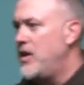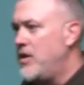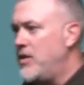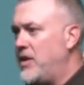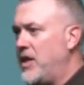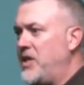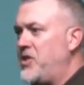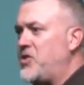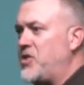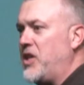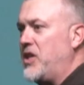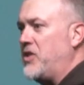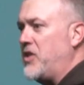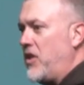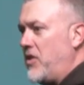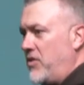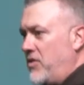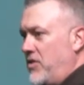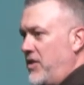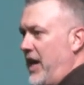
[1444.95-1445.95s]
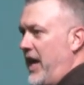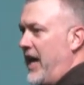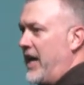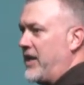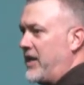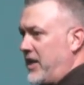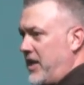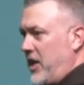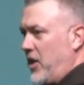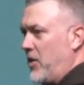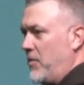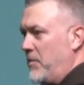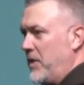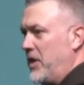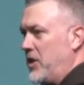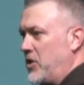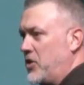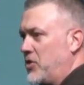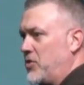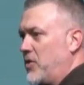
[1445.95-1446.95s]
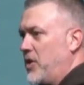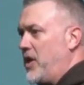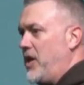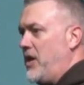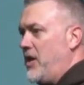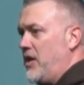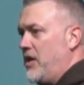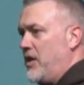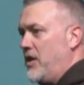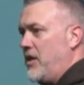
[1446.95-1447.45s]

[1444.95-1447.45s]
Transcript: They said that that care ministry